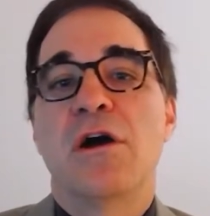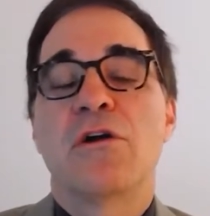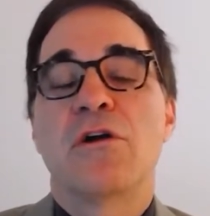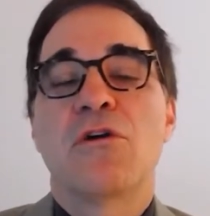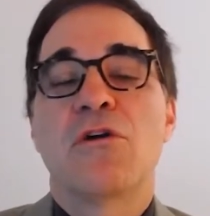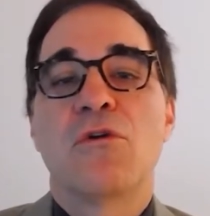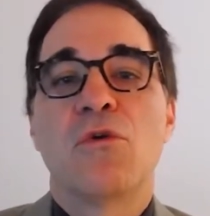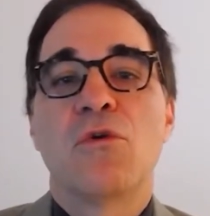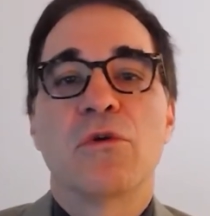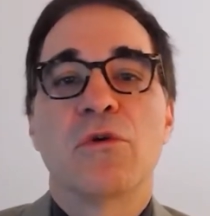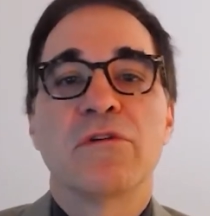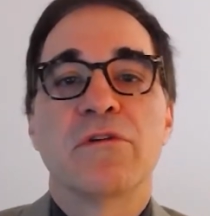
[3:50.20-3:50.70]

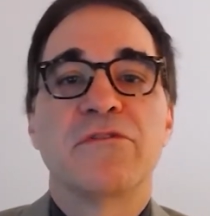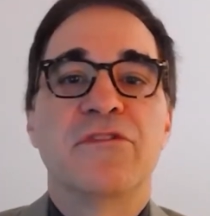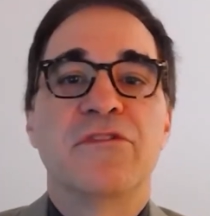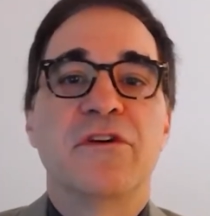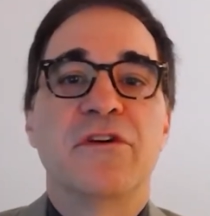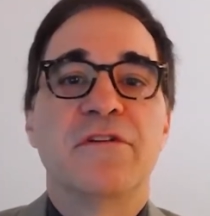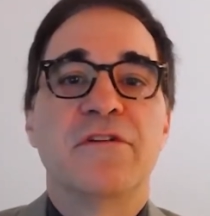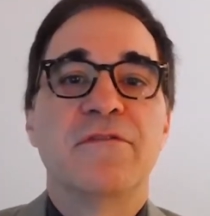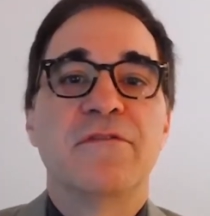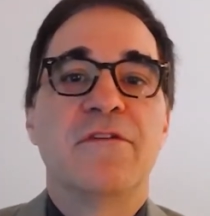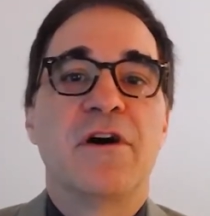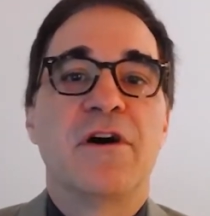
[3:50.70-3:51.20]
course
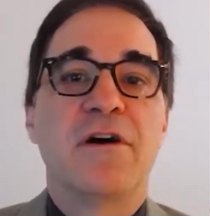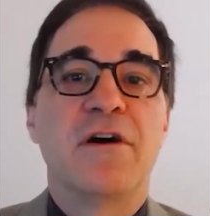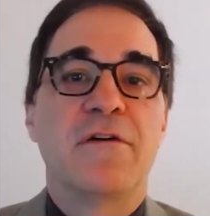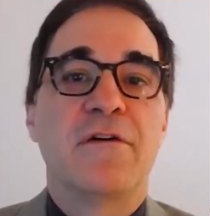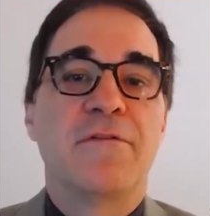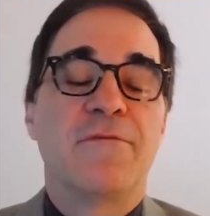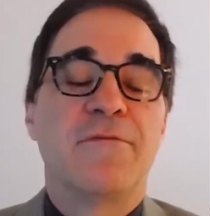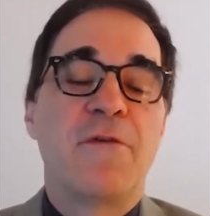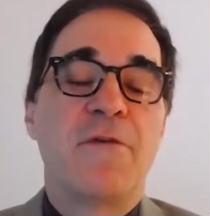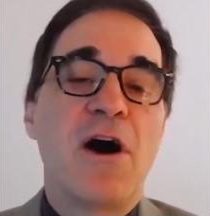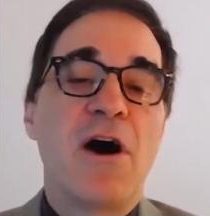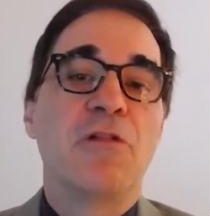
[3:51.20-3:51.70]

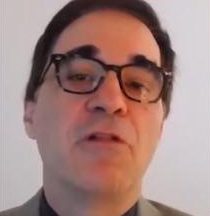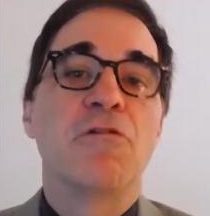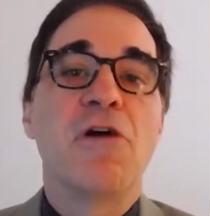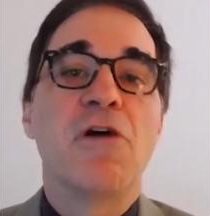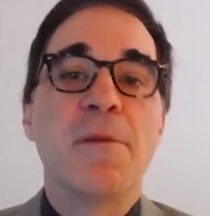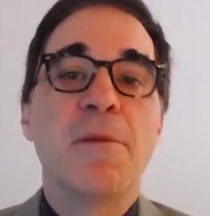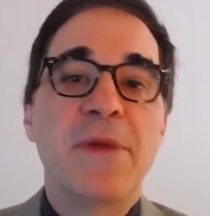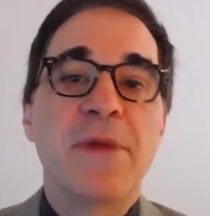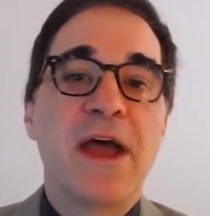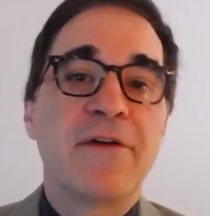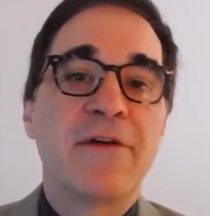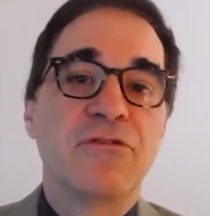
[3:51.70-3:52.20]
of
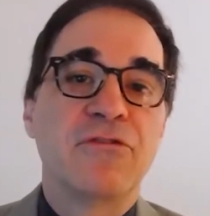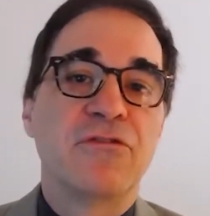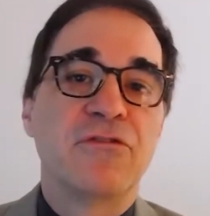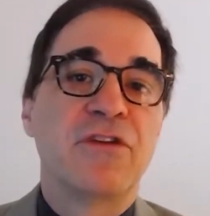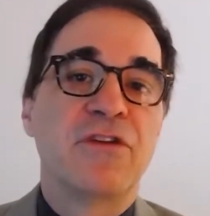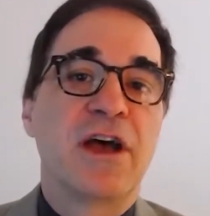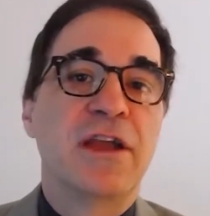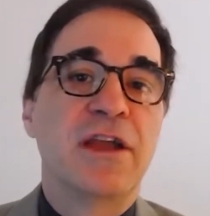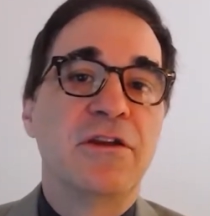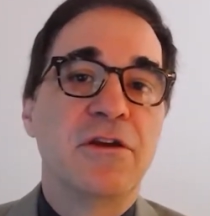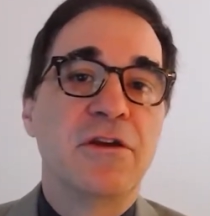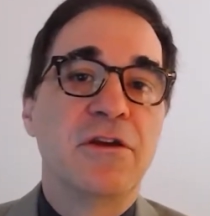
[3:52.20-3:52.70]
follow-up after
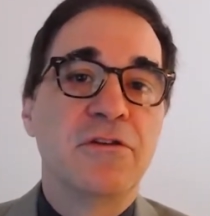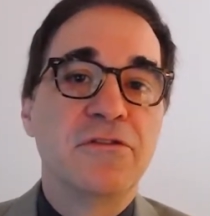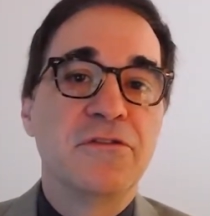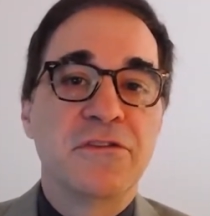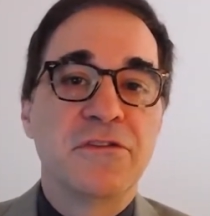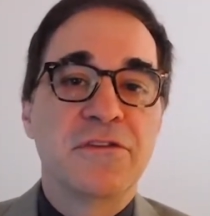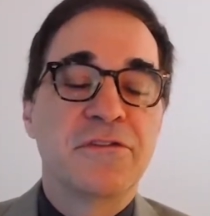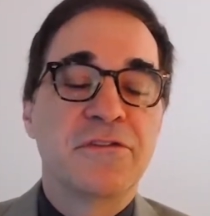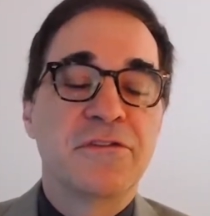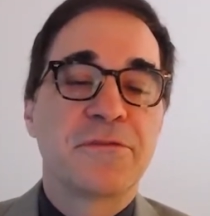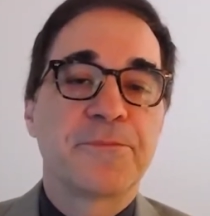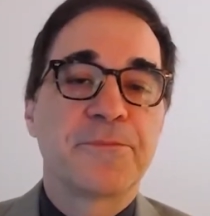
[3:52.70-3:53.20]

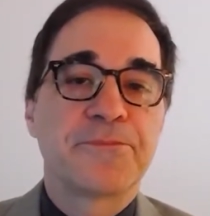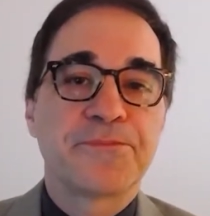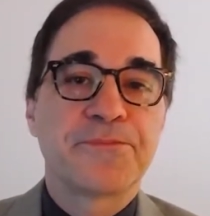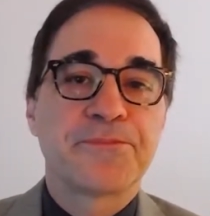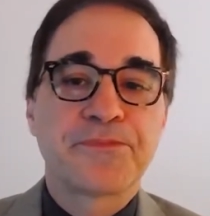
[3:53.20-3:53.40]
diagnosis.